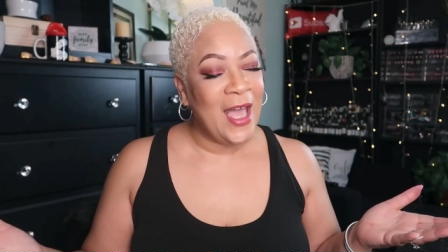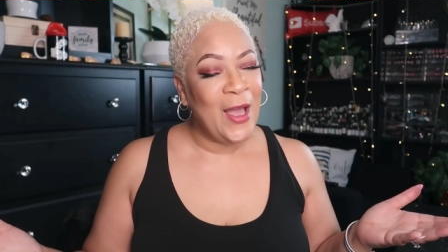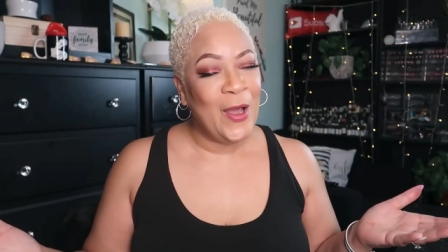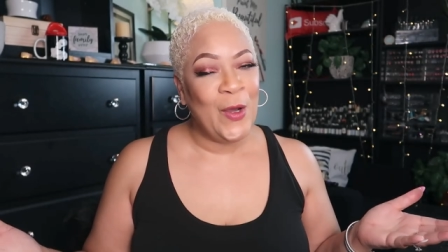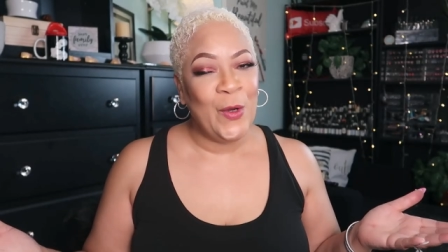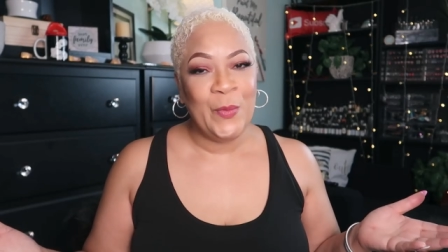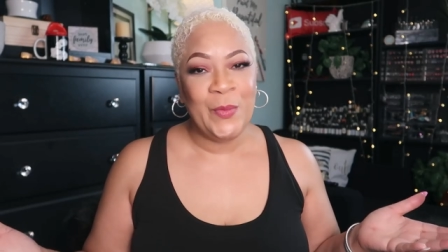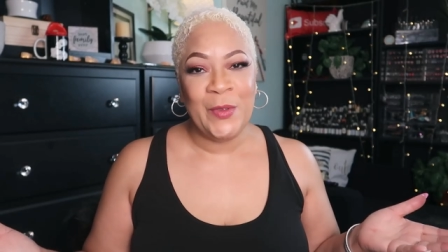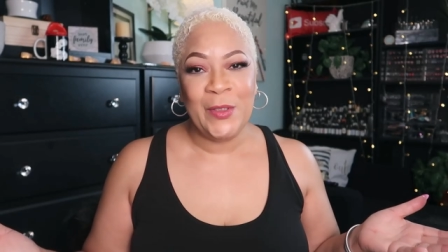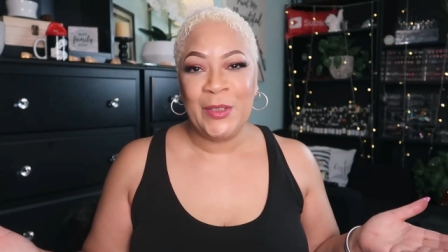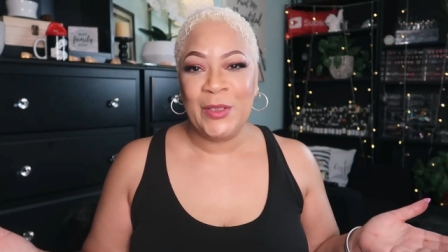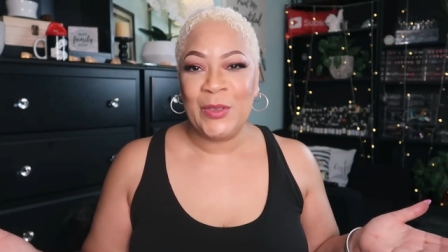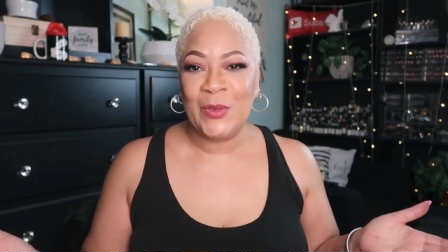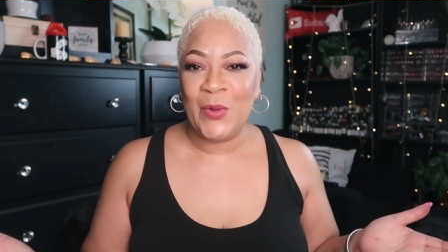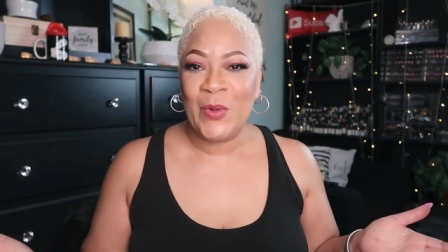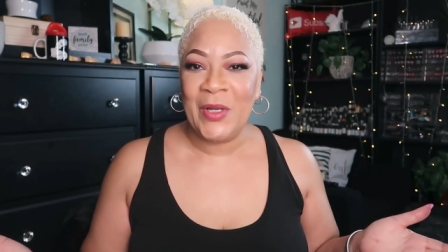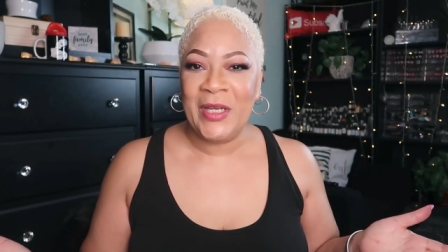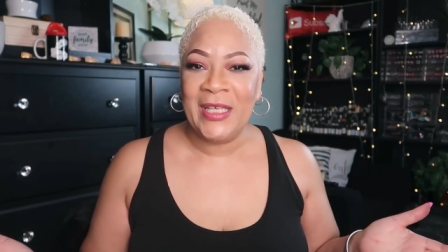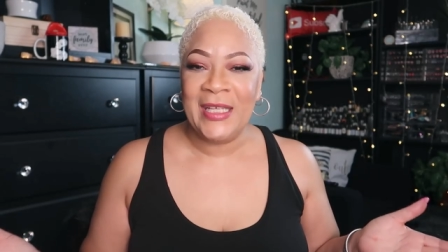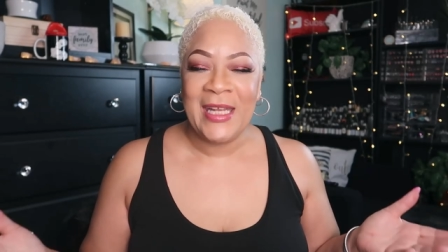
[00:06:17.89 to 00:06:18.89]
I hope you
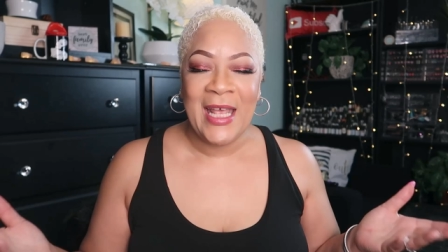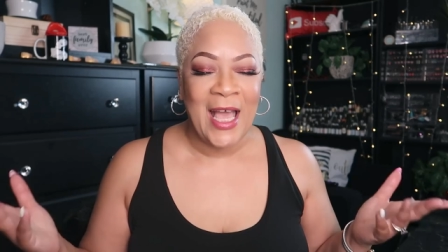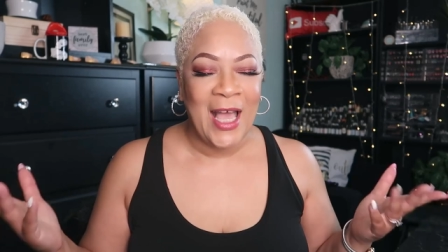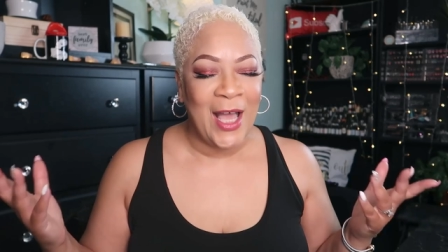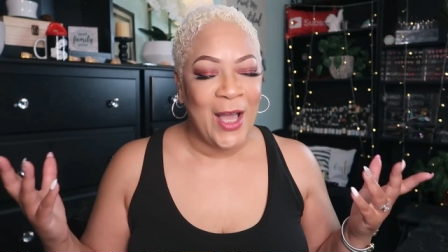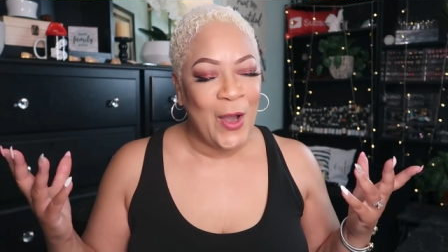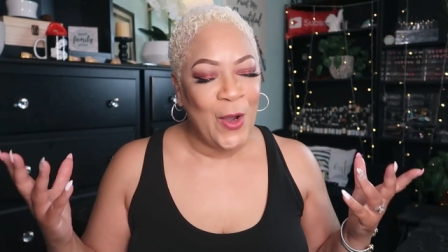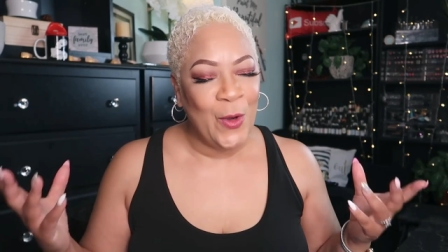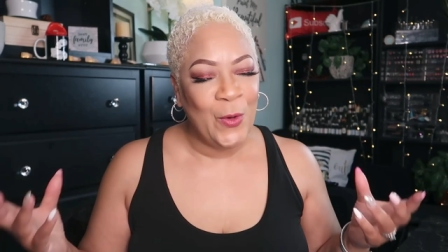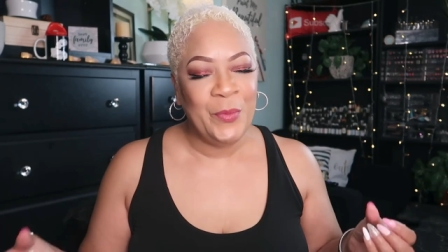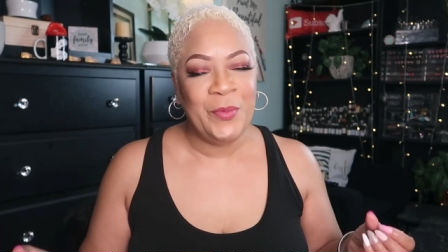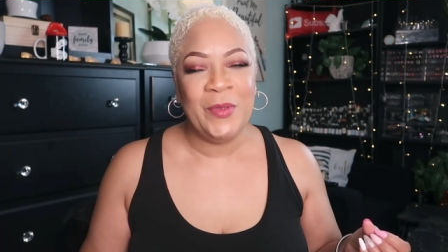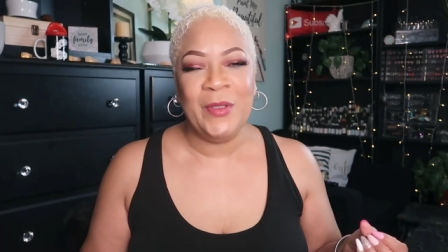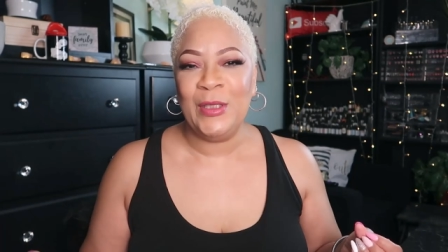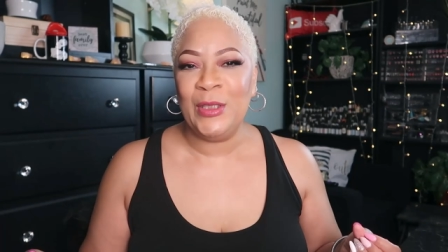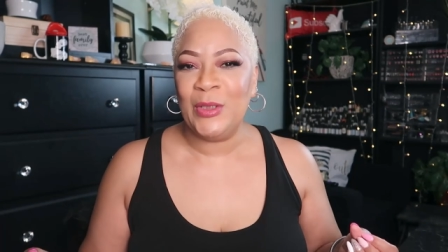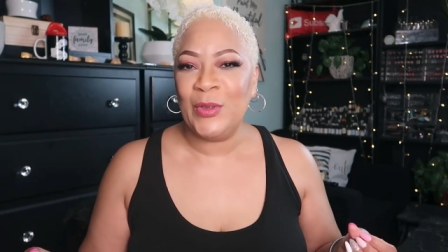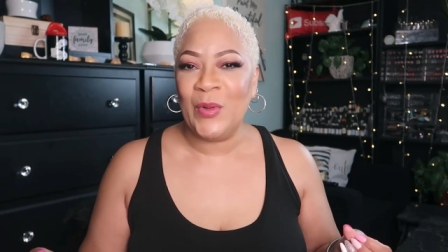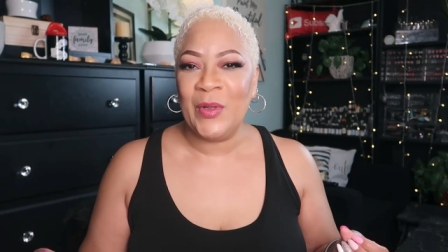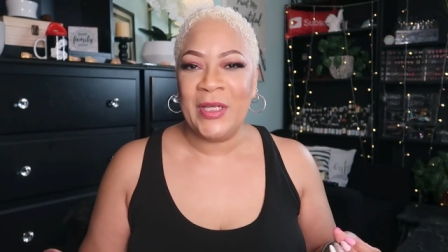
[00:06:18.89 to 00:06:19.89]
enjoyed it. I hope
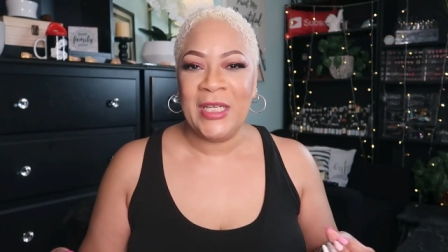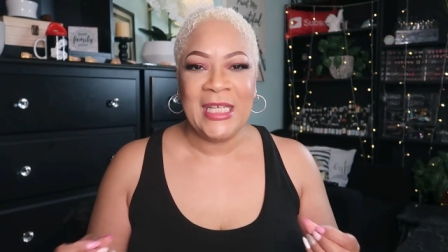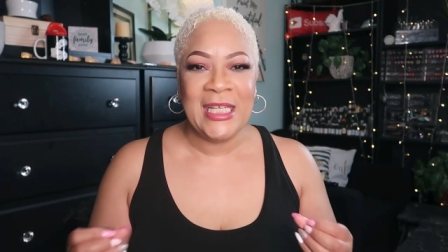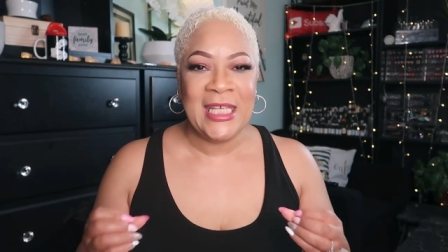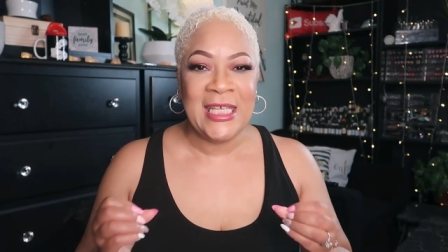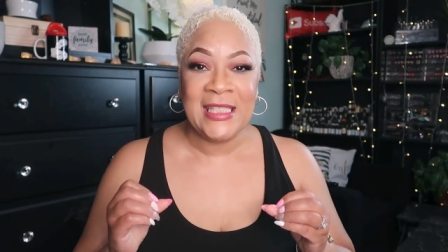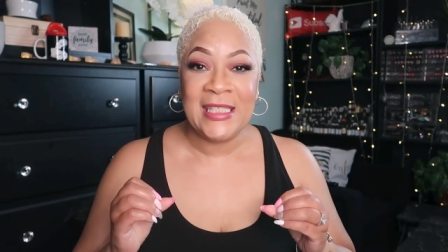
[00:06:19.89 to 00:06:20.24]
you enjoyed it.